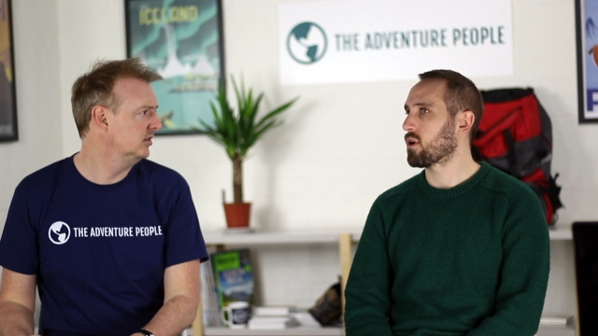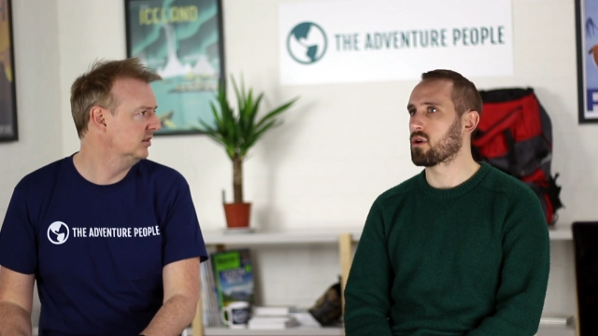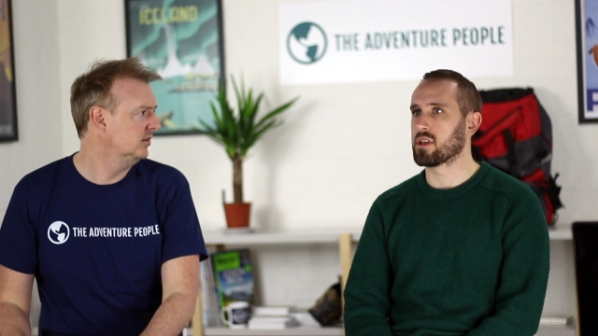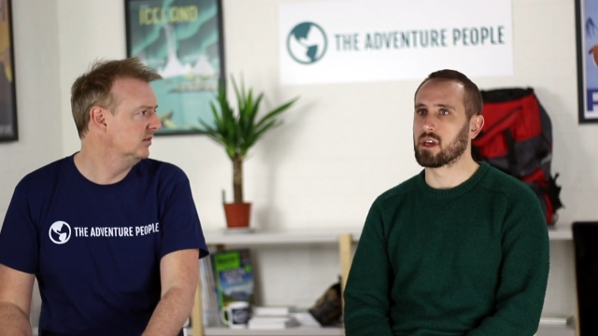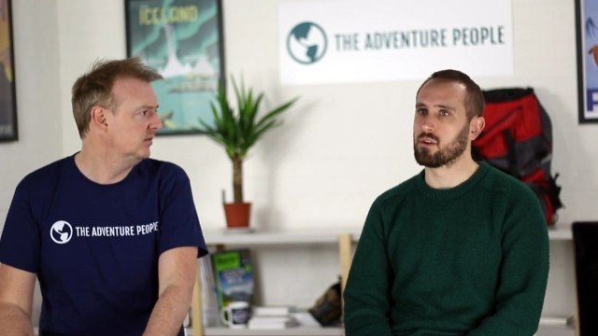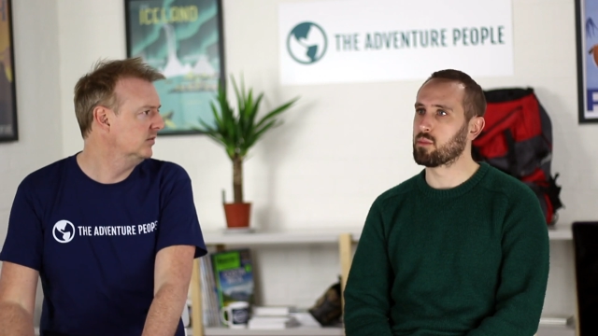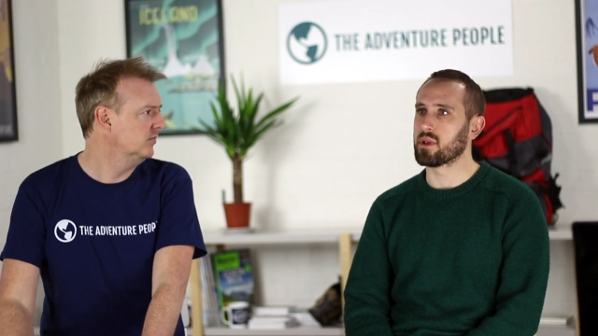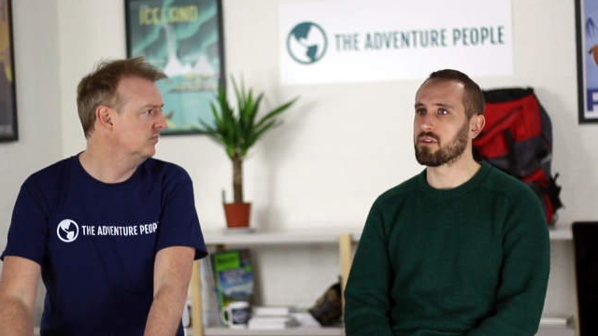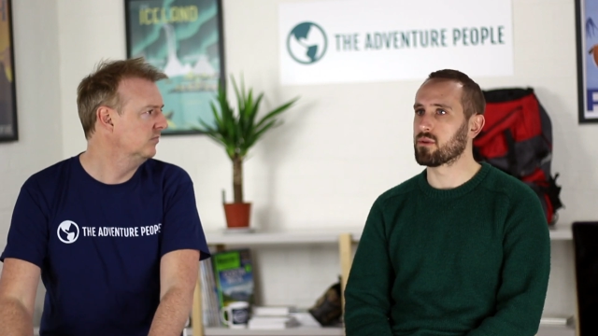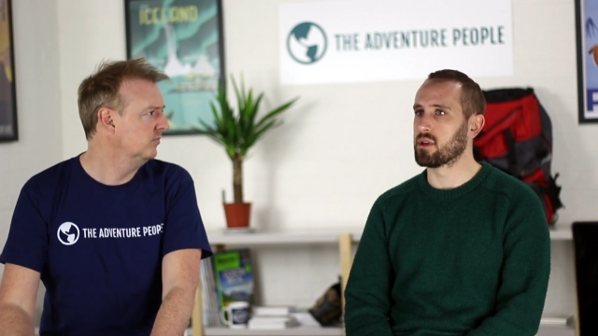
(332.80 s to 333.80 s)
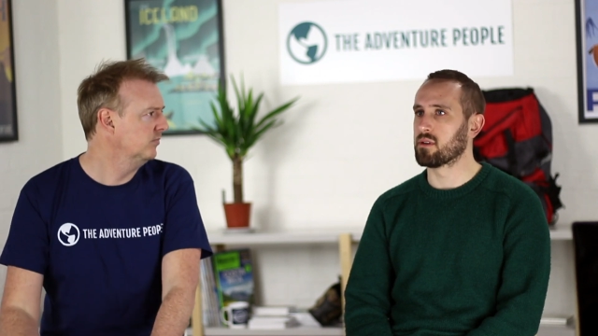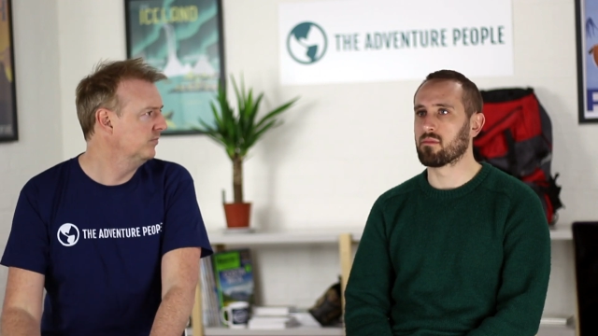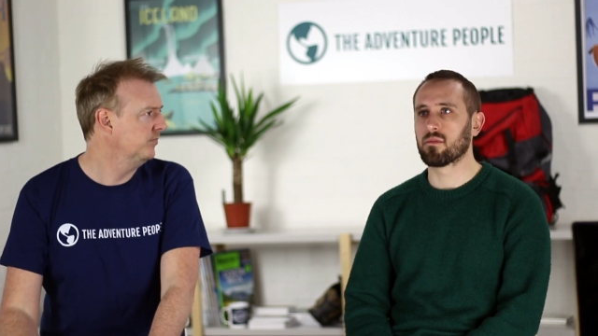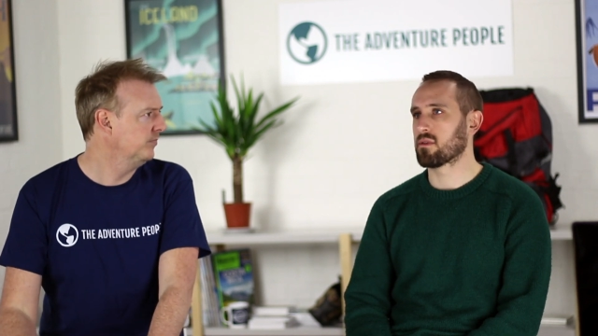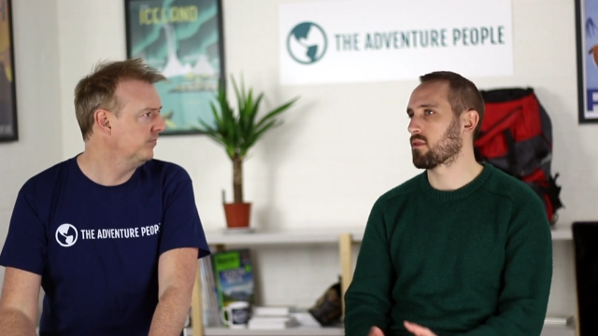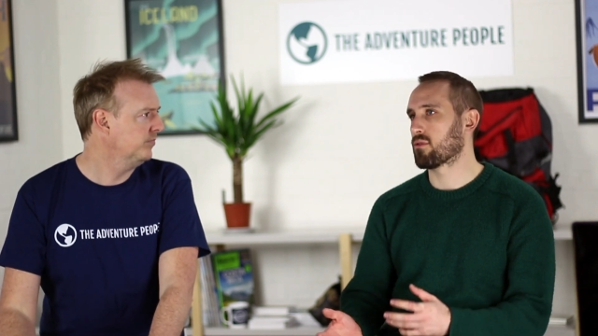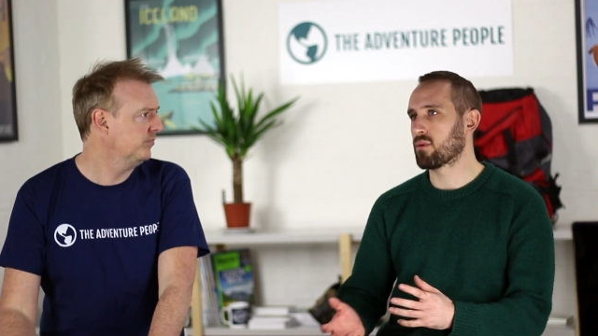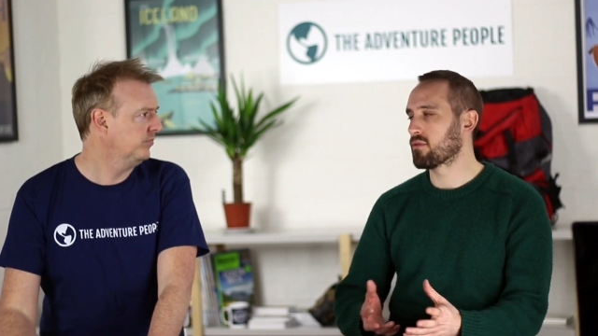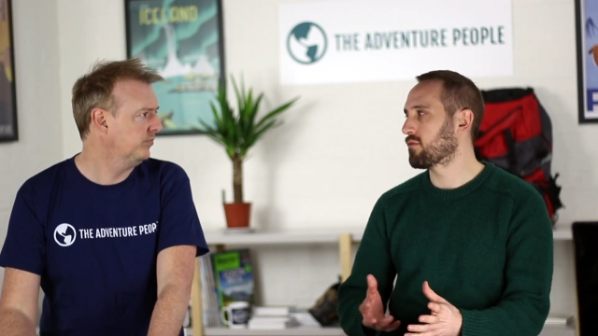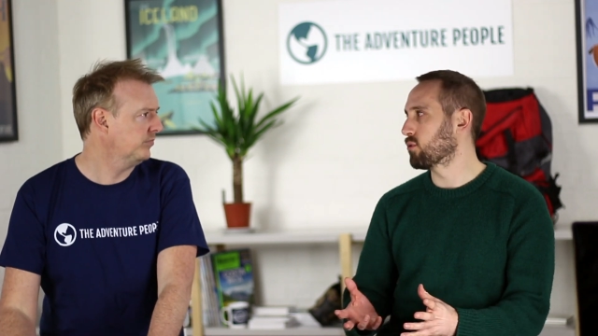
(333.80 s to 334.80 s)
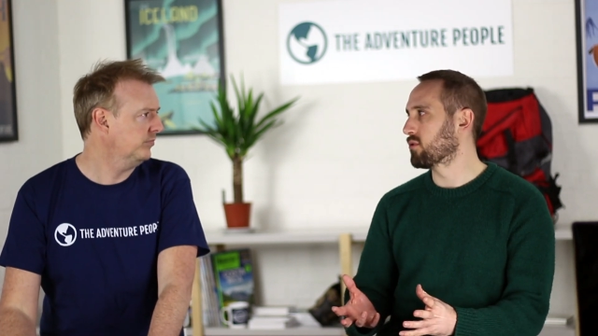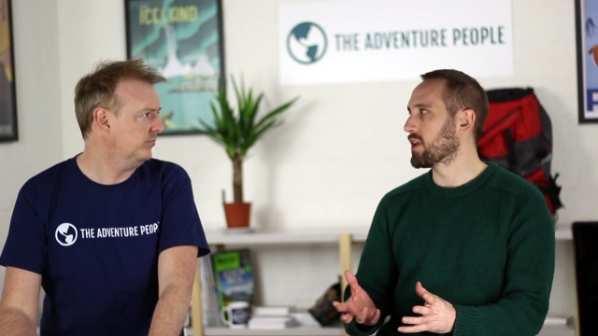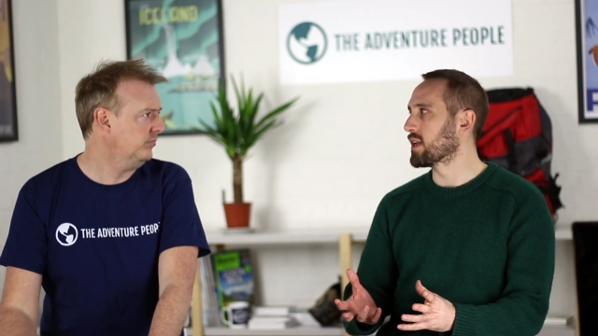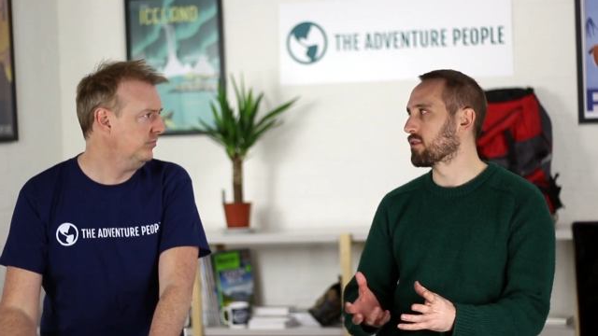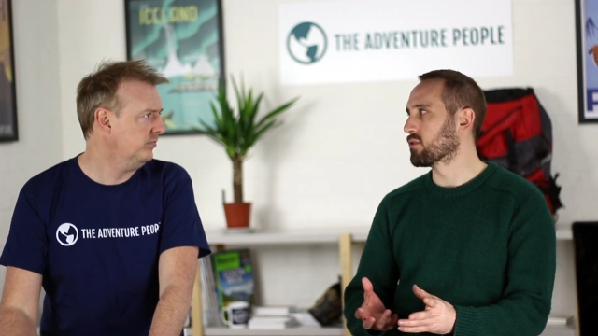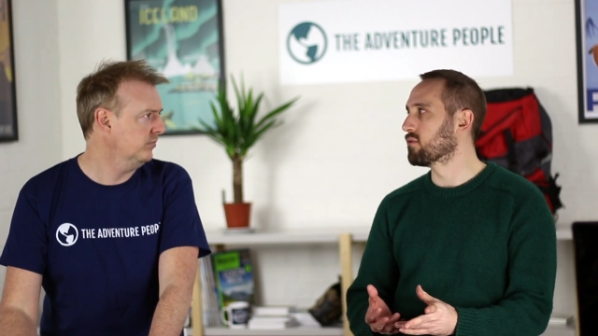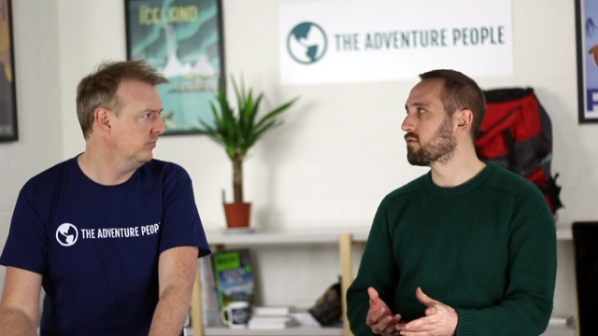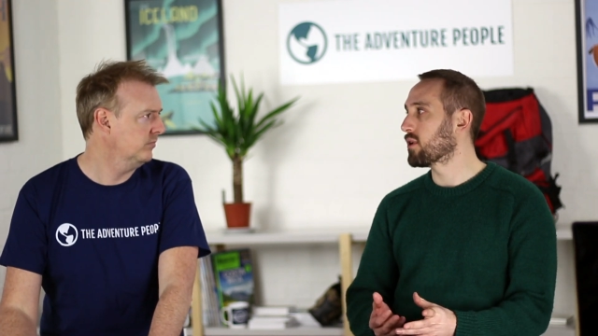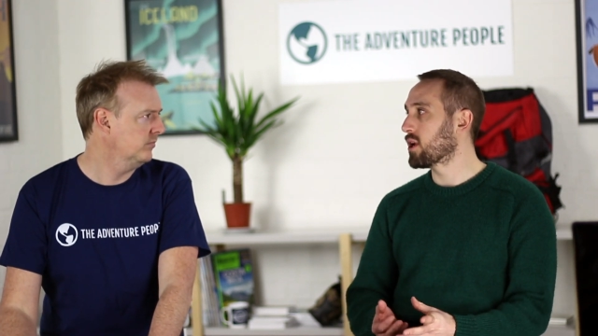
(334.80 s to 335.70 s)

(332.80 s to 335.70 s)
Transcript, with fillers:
Speaker 1: Oh yeah, you'll be doing three or four days of,